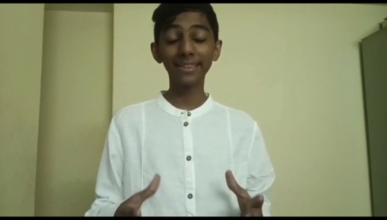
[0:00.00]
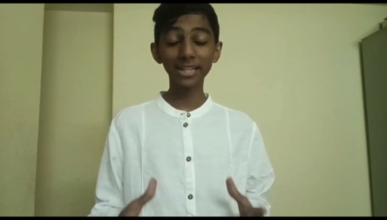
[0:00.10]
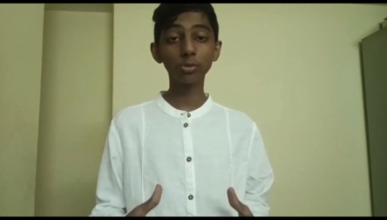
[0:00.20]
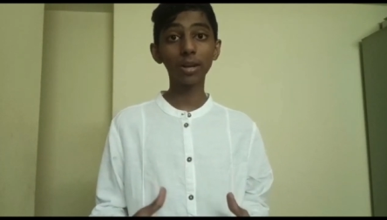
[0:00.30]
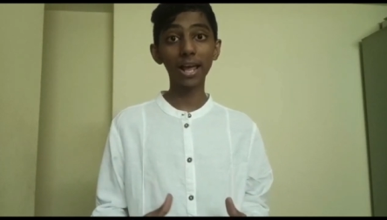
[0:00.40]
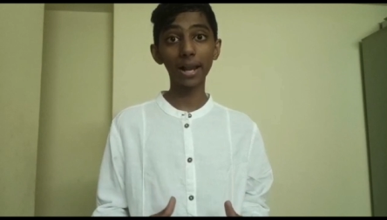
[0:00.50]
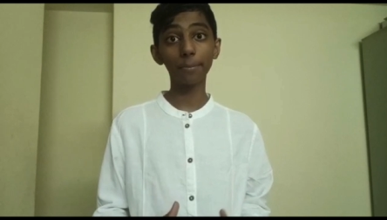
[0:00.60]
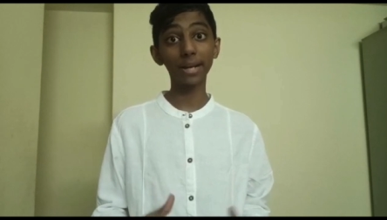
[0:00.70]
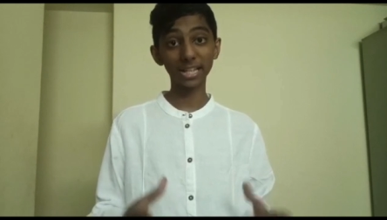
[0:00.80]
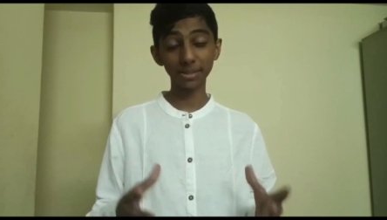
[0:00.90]
This will help
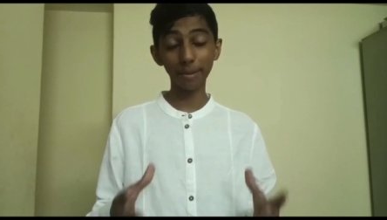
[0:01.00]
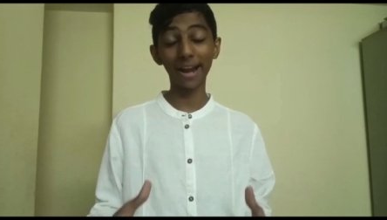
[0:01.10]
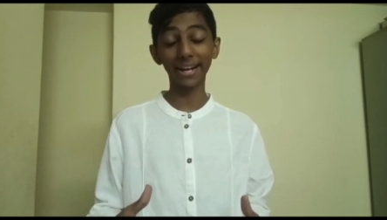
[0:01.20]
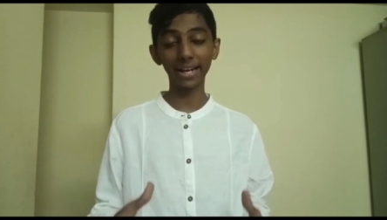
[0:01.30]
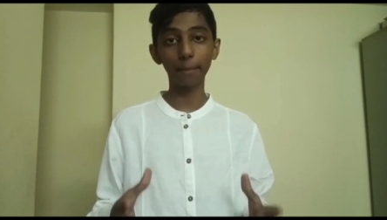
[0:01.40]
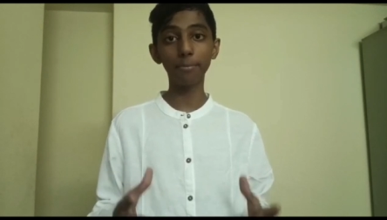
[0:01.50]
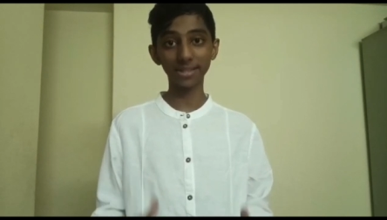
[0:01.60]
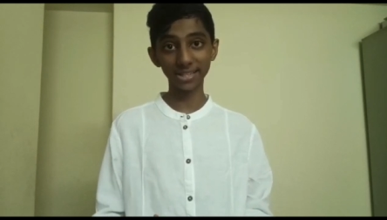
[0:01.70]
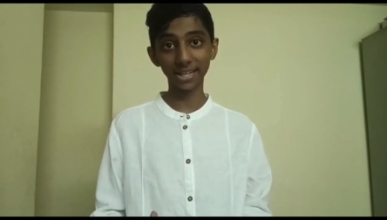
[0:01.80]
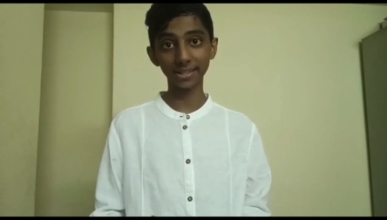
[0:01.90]
in expanding our
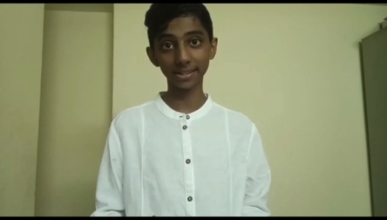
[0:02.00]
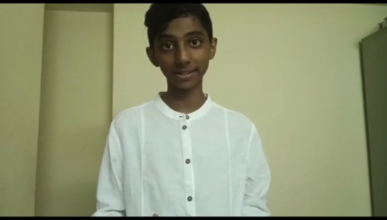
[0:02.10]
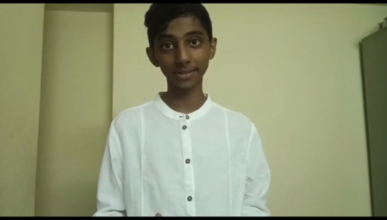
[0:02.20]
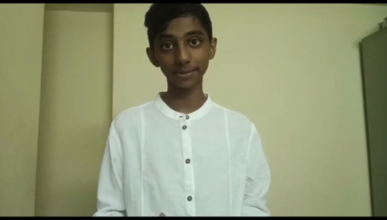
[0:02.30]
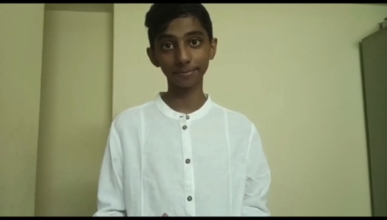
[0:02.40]
business.